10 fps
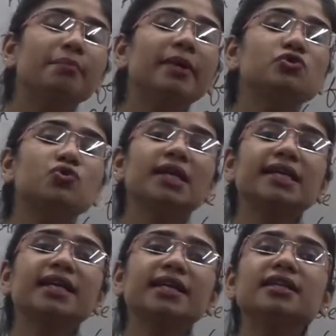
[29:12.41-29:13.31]
by
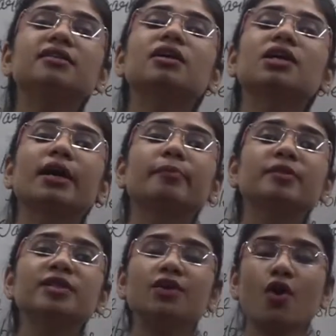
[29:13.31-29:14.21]
taking in the
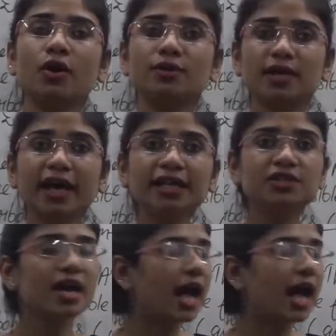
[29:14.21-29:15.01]
carbon dioxide